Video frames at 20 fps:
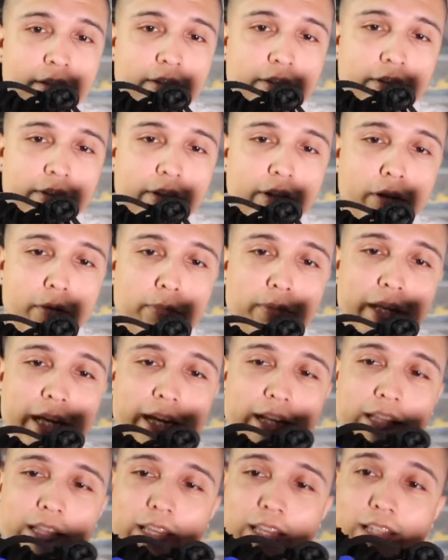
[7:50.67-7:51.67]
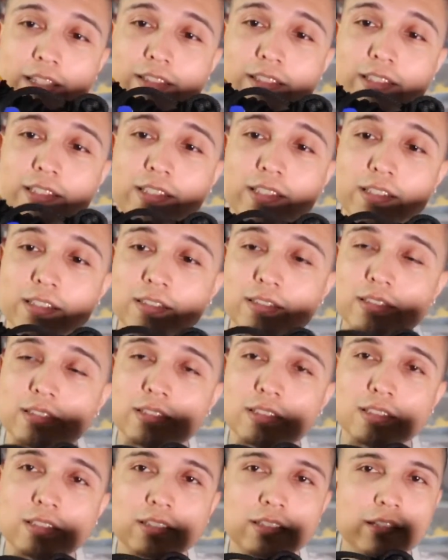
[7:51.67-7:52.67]
you know, black lacings.
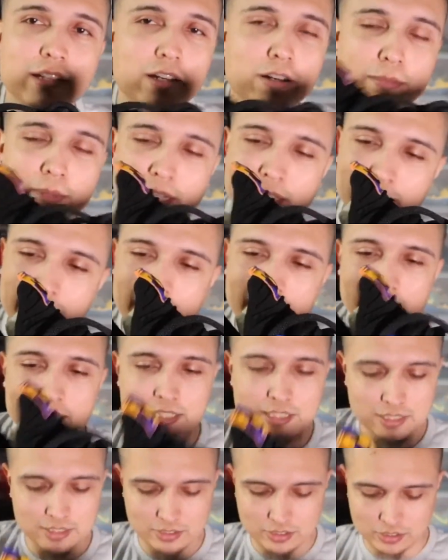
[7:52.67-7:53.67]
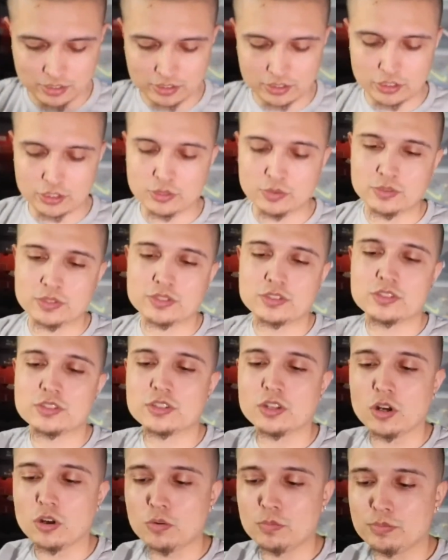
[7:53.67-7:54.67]
Oh my gosh, this shoe is
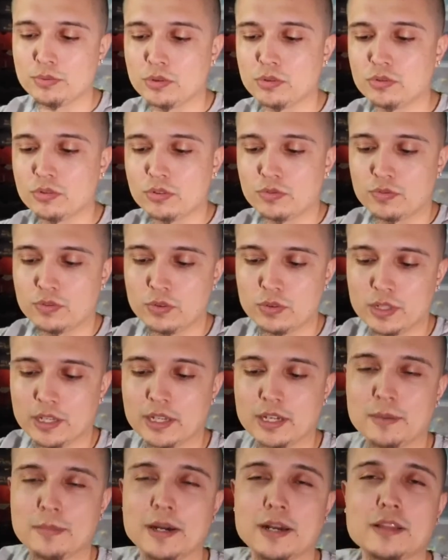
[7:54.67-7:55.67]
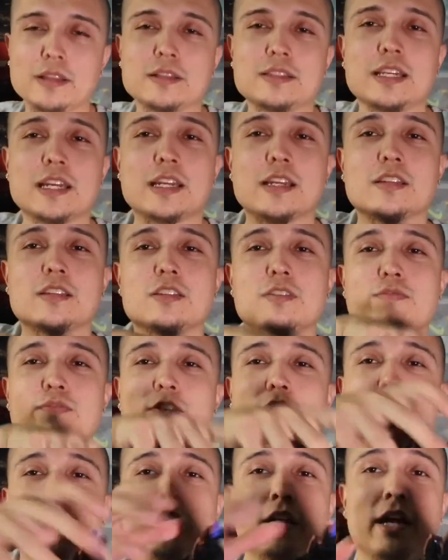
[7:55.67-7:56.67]
so beautiful. Like, I'm gonna have to take it to
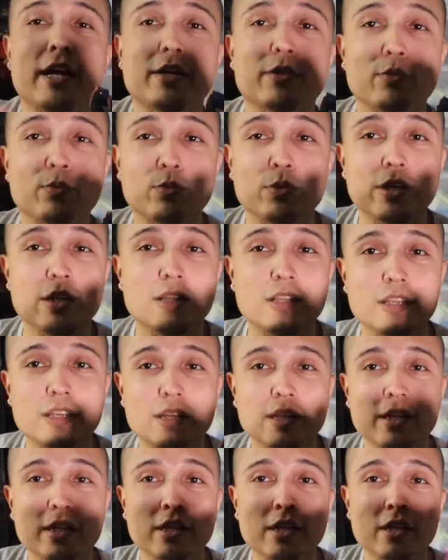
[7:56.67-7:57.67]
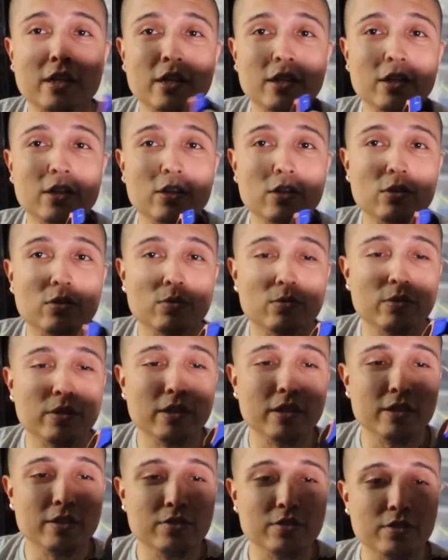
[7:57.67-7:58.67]
foot like really,
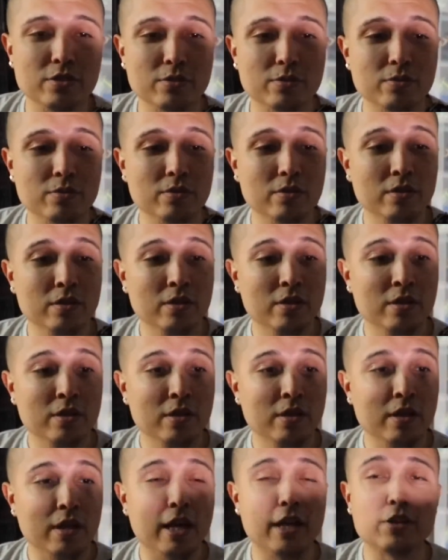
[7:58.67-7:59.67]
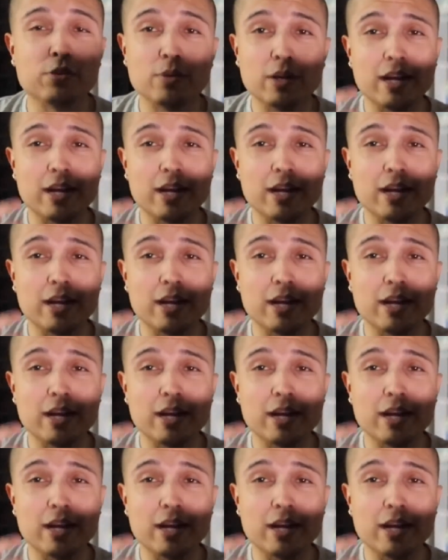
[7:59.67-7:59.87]
really soon. And you